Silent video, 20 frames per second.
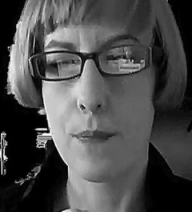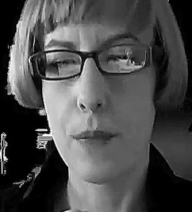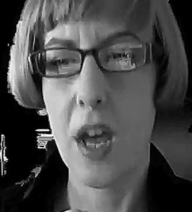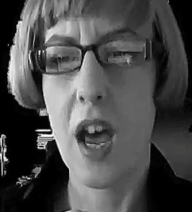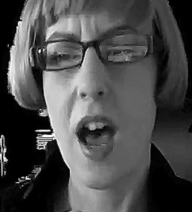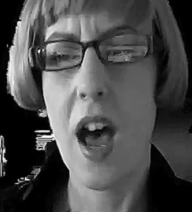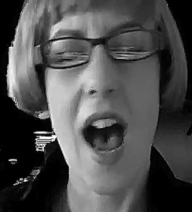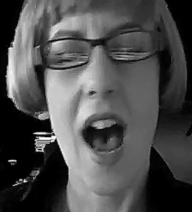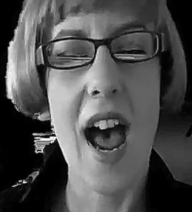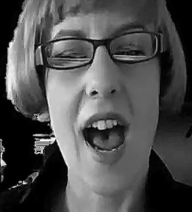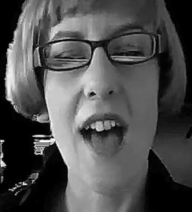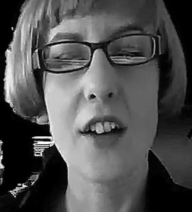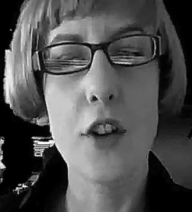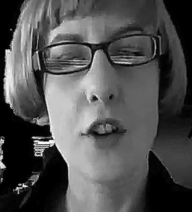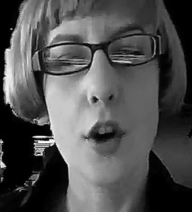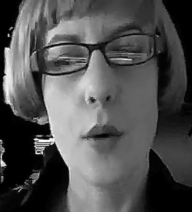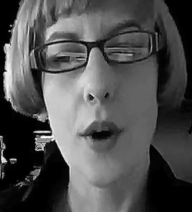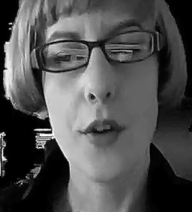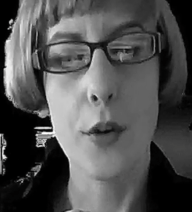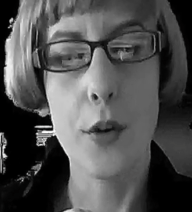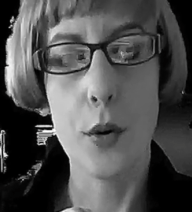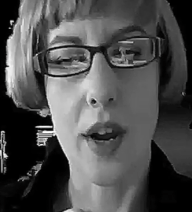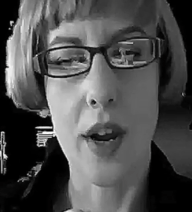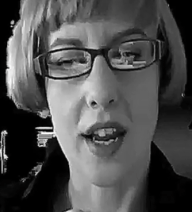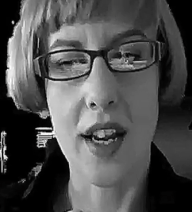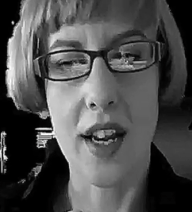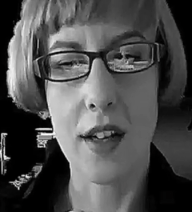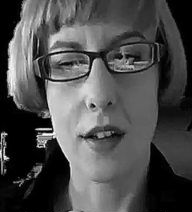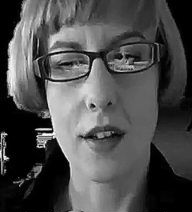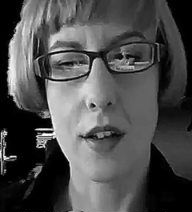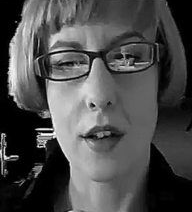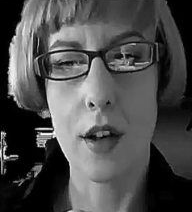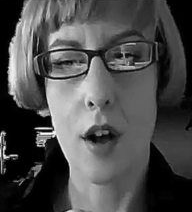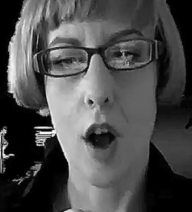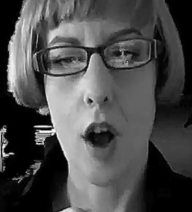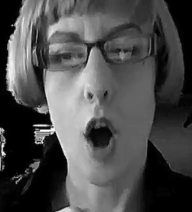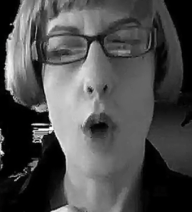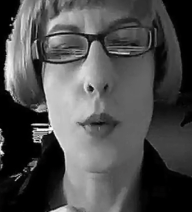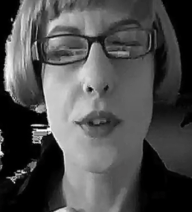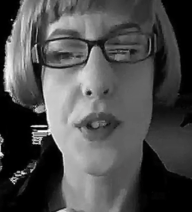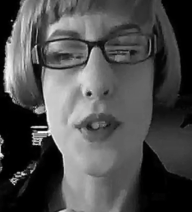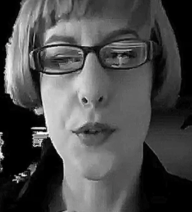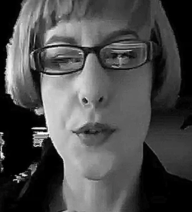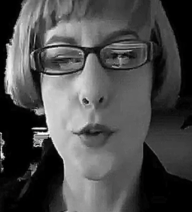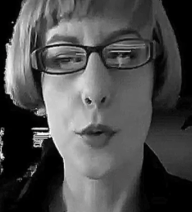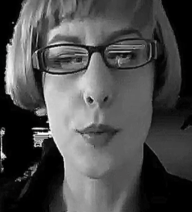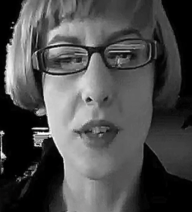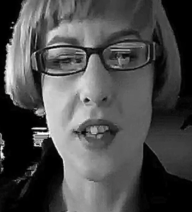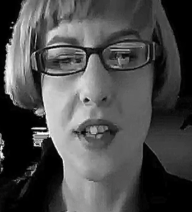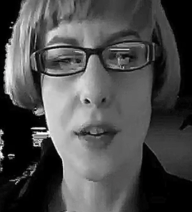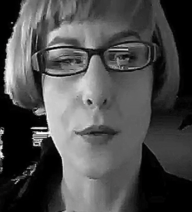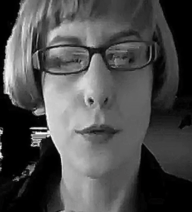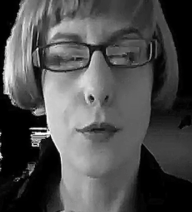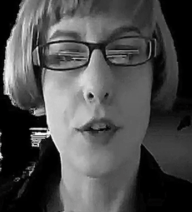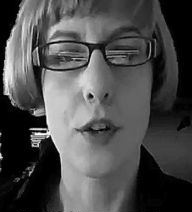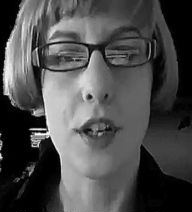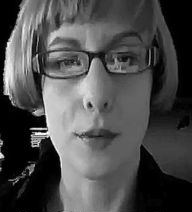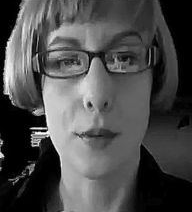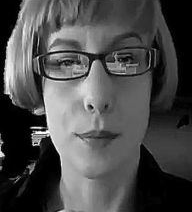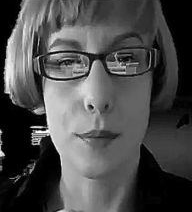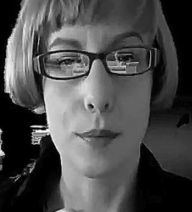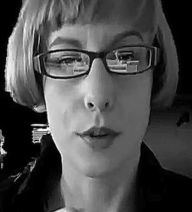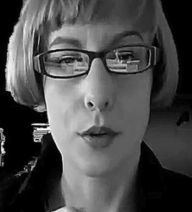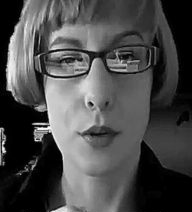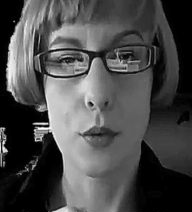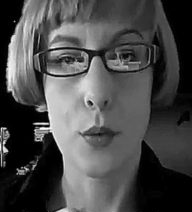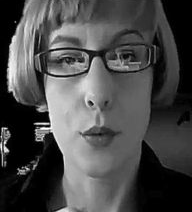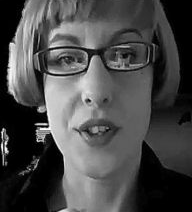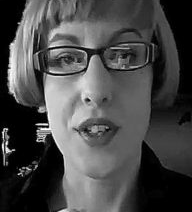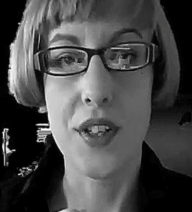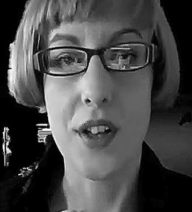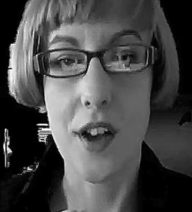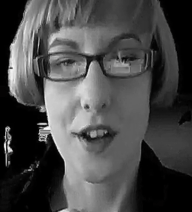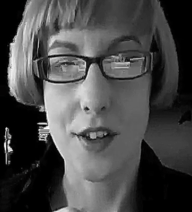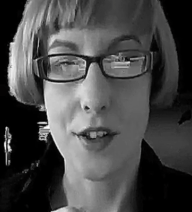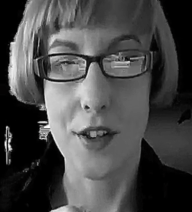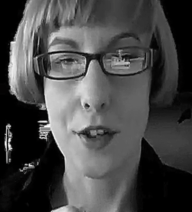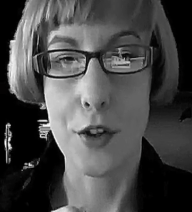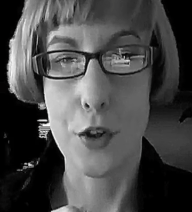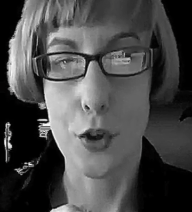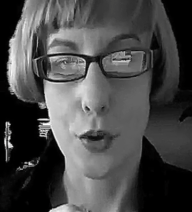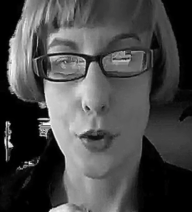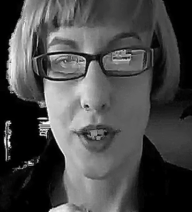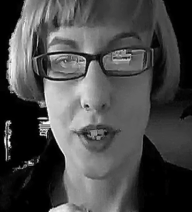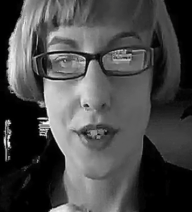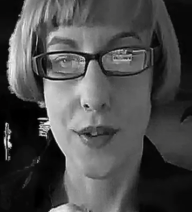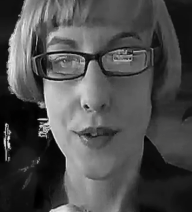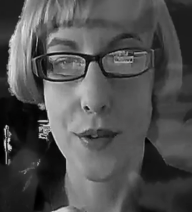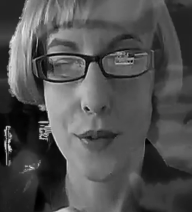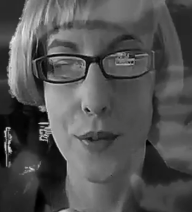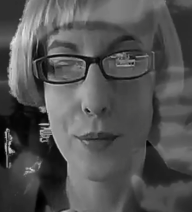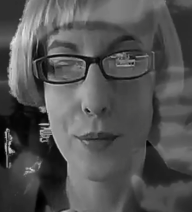I had no other way, always assuming that freedom was not a choice.